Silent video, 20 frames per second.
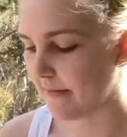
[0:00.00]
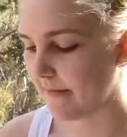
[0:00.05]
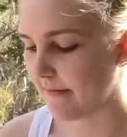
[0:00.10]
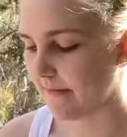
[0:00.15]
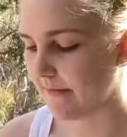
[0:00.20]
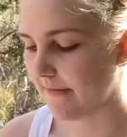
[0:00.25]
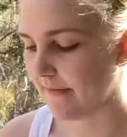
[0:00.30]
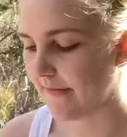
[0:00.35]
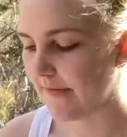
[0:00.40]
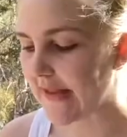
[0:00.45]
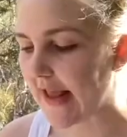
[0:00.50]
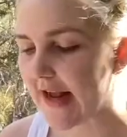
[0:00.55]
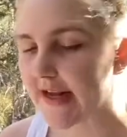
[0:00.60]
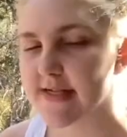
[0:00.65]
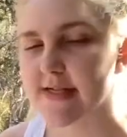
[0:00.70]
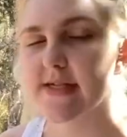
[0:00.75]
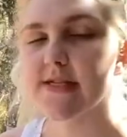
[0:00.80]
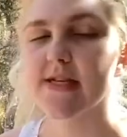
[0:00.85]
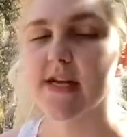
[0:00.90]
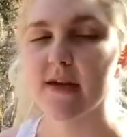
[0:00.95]

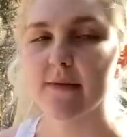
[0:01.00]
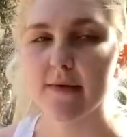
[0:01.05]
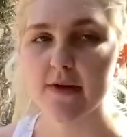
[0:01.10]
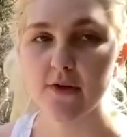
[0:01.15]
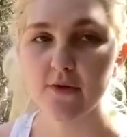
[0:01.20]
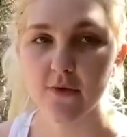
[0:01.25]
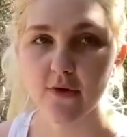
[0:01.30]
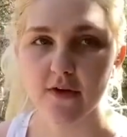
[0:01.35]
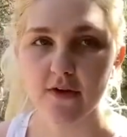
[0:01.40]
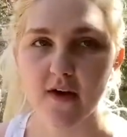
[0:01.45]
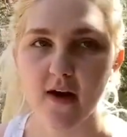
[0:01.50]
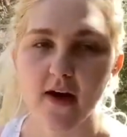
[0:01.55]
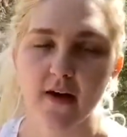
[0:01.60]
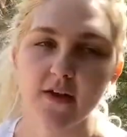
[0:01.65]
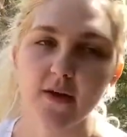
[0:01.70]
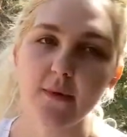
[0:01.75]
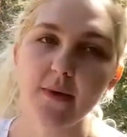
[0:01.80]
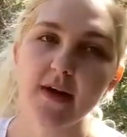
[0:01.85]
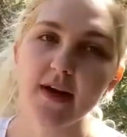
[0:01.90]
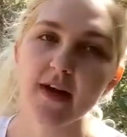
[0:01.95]
Next is going to be North
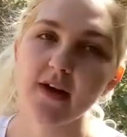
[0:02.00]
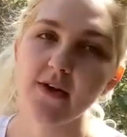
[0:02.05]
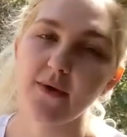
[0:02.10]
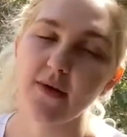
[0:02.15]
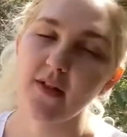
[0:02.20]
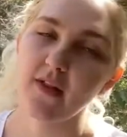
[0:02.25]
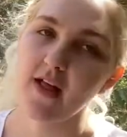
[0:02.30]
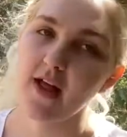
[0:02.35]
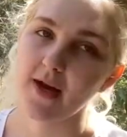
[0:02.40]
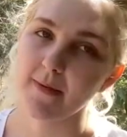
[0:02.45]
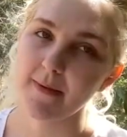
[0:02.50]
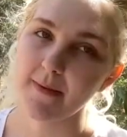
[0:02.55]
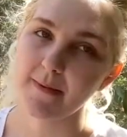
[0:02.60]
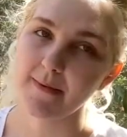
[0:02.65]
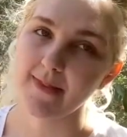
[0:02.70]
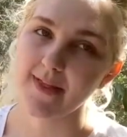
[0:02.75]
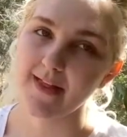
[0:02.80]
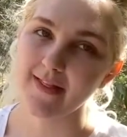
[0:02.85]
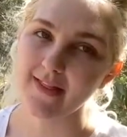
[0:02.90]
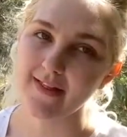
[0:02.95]
Hollywood. I know a lot of people
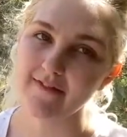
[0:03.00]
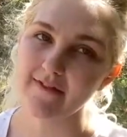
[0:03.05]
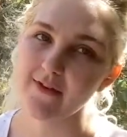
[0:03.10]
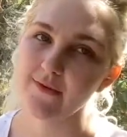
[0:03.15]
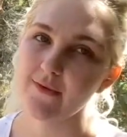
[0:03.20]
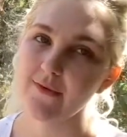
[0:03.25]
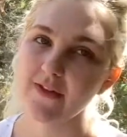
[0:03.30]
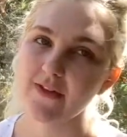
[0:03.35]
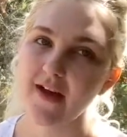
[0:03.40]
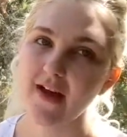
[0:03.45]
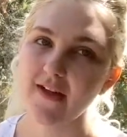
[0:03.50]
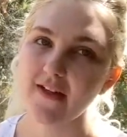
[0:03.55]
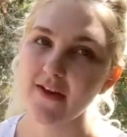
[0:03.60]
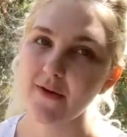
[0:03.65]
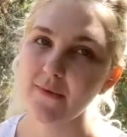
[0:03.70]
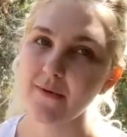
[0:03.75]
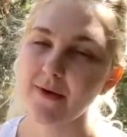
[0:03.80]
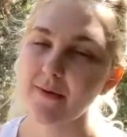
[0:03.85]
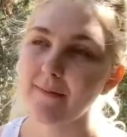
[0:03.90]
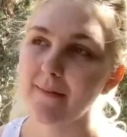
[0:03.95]
that live in North
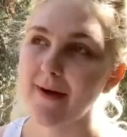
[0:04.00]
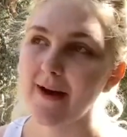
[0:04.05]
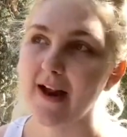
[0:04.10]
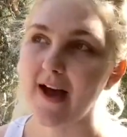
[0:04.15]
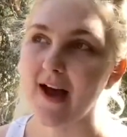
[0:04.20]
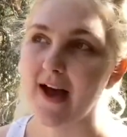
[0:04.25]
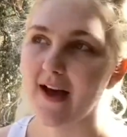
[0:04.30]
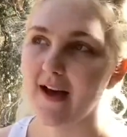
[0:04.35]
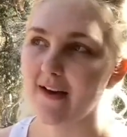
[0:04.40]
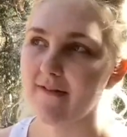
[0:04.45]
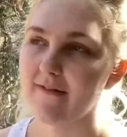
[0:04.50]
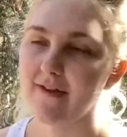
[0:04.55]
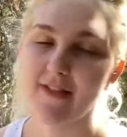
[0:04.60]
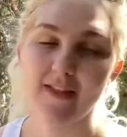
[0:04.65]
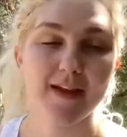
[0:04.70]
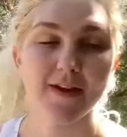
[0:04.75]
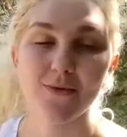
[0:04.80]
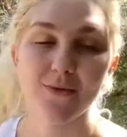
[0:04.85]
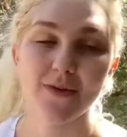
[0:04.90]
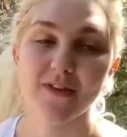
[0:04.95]
Hollywood, but I feel
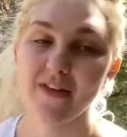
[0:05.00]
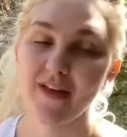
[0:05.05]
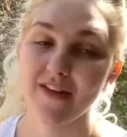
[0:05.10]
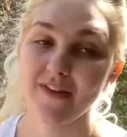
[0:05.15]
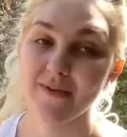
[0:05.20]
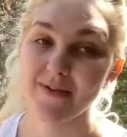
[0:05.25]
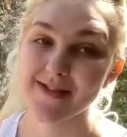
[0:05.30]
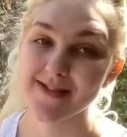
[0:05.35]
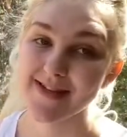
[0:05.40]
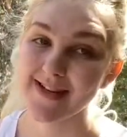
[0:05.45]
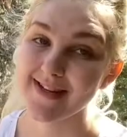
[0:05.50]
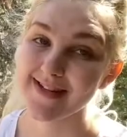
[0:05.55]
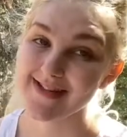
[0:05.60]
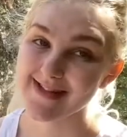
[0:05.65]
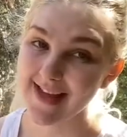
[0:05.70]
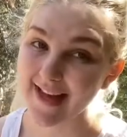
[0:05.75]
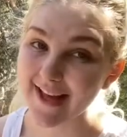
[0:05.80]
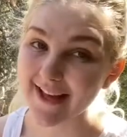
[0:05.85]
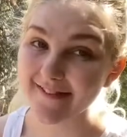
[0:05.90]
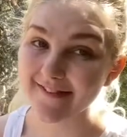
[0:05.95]
like North Hollywood's not
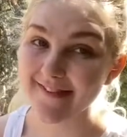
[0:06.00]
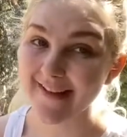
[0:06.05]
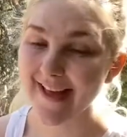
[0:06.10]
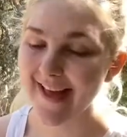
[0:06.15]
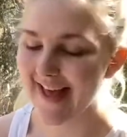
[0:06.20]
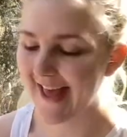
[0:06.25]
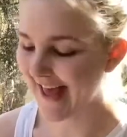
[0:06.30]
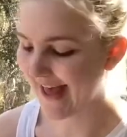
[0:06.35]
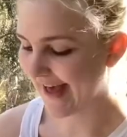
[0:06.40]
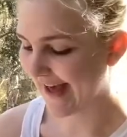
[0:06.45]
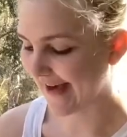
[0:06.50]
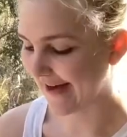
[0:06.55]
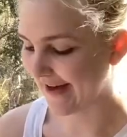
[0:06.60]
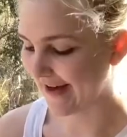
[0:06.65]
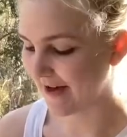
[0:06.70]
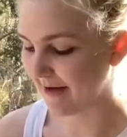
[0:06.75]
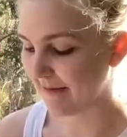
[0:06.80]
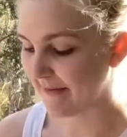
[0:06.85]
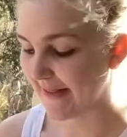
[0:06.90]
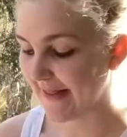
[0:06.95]
safe.
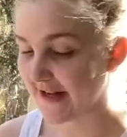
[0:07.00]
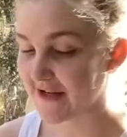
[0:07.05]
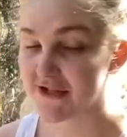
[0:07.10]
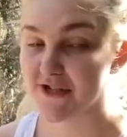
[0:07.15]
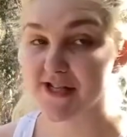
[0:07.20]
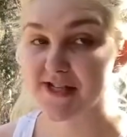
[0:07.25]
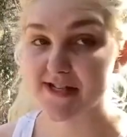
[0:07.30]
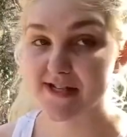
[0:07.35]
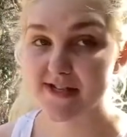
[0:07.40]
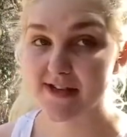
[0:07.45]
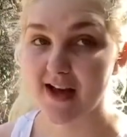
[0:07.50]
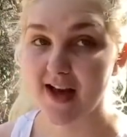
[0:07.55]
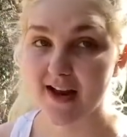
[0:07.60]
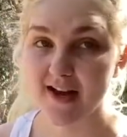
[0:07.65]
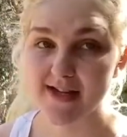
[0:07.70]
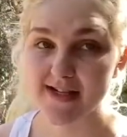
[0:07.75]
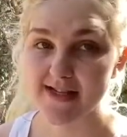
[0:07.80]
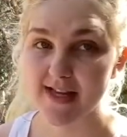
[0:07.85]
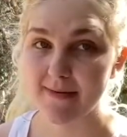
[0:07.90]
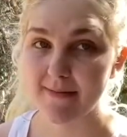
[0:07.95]
But that's just
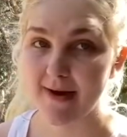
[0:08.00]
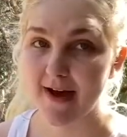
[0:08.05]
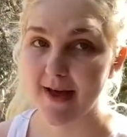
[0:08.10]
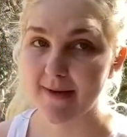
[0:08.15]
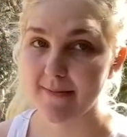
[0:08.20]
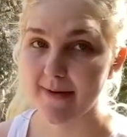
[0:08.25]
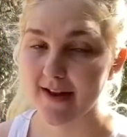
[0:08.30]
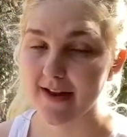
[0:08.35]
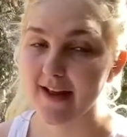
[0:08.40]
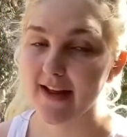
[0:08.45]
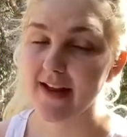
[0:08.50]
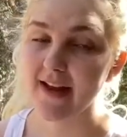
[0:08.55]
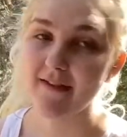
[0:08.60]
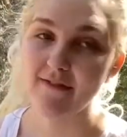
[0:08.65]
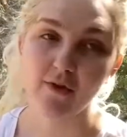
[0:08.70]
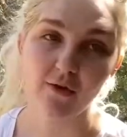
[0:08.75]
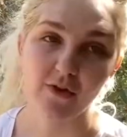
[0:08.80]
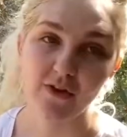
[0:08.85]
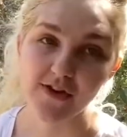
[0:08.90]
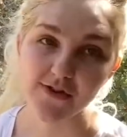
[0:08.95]
honestly my opinion. I've
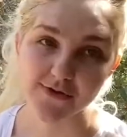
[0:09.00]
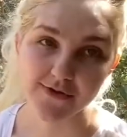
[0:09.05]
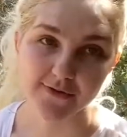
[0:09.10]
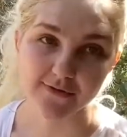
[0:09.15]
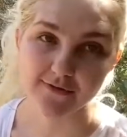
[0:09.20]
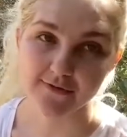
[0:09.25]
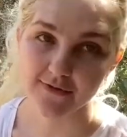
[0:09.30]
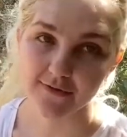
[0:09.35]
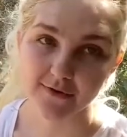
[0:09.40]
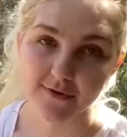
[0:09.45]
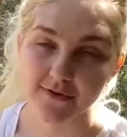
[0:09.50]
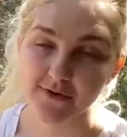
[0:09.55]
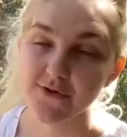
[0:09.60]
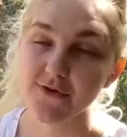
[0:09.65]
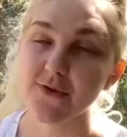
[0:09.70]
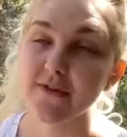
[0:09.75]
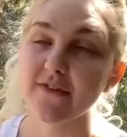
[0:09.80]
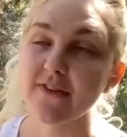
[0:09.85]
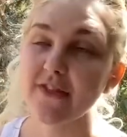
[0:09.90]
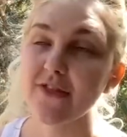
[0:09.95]
only
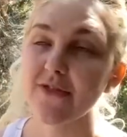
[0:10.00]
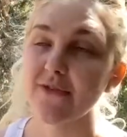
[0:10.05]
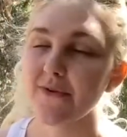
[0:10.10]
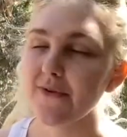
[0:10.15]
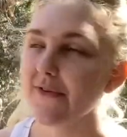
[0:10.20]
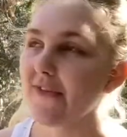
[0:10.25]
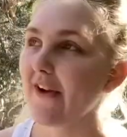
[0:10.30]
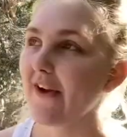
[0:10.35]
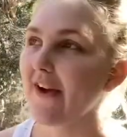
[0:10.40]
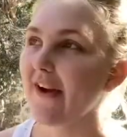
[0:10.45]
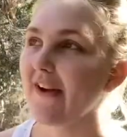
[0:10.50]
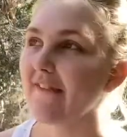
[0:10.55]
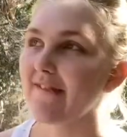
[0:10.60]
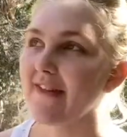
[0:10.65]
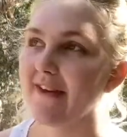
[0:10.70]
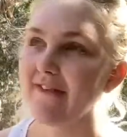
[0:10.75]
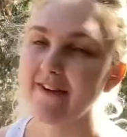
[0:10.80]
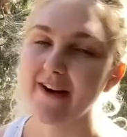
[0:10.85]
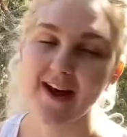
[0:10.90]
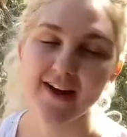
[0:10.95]
driven through there. I've
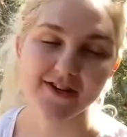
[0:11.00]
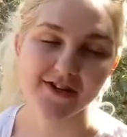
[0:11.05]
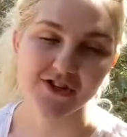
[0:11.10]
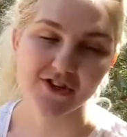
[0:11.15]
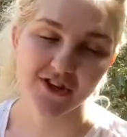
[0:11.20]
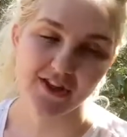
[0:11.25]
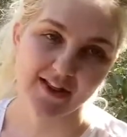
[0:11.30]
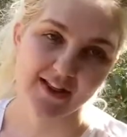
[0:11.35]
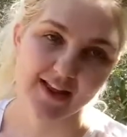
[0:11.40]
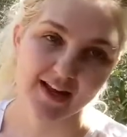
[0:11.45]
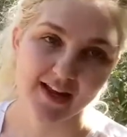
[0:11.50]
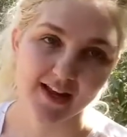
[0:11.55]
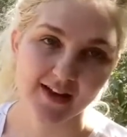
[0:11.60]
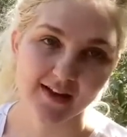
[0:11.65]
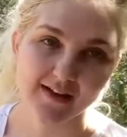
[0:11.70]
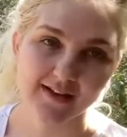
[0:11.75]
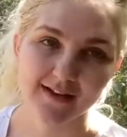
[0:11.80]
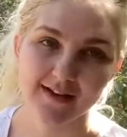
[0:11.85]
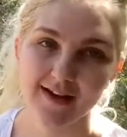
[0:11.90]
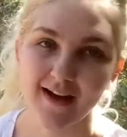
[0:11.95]
never actually like
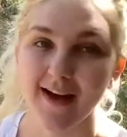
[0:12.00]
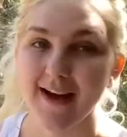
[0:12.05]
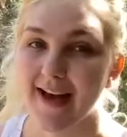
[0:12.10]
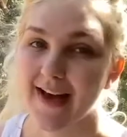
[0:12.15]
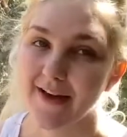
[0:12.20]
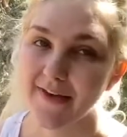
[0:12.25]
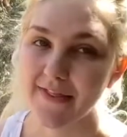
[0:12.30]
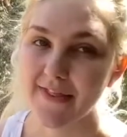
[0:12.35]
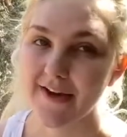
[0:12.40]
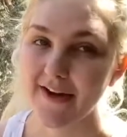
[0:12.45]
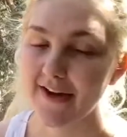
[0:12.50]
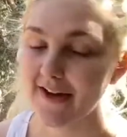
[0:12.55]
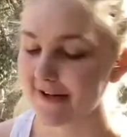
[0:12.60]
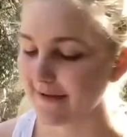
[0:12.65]
hung out there.